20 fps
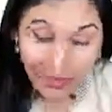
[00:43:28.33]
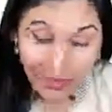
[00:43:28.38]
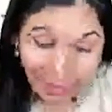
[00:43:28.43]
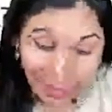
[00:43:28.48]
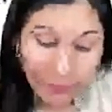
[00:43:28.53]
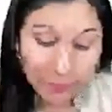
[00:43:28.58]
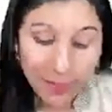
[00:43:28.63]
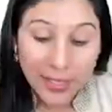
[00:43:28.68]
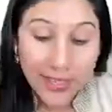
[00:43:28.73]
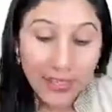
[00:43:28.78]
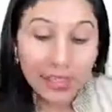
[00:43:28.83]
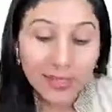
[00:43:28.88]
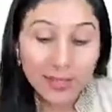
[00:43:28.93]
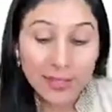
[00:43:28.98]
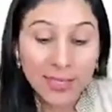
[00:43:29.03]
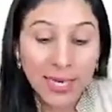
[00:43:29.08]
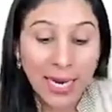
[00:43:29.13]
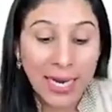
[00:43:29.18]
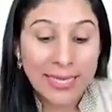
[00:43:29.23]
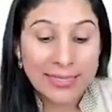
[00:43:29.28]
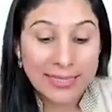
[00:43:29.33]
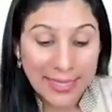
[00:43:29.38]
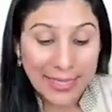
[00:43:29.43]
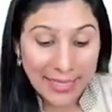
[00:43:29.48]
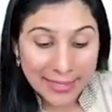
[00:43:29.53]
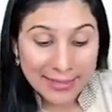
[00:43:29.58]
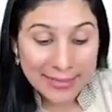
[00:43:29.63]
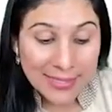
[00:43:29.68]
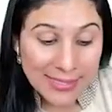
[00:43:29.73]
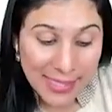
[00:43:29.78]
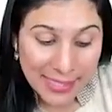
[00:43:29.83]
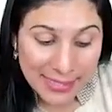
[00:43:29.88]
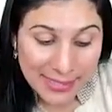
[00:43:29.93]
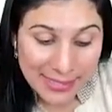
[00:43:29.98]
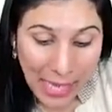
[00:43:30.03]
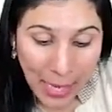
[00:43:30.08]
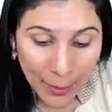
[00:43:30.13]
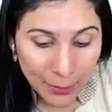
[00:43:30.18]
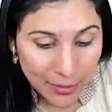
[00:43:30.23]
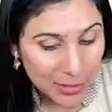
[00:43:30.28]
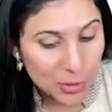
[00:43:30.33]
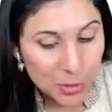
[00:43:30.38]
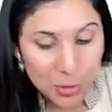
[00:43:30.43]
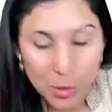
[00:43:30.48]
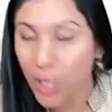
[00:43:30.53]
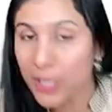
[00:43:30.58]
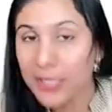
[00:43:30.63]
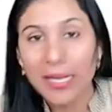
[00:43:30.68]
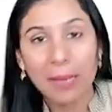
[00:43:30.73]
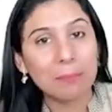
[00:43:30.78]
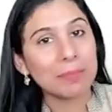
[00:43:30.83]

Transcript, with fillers: Every year I take this exam. It is not